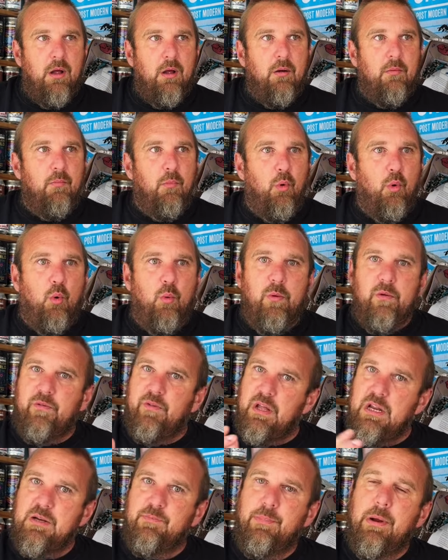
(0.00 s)
more with
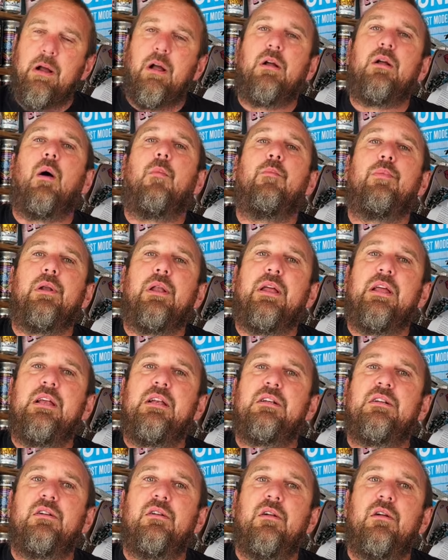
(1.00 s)
these bigger
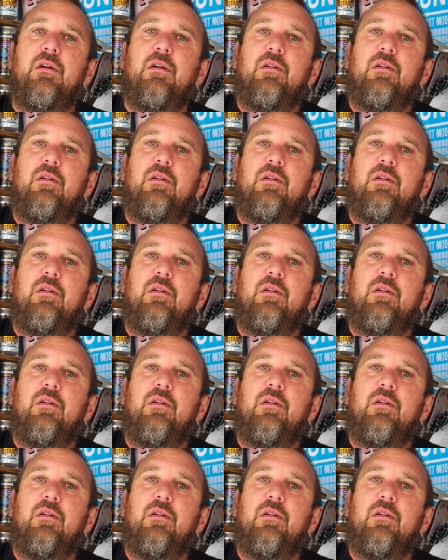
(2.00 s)
companies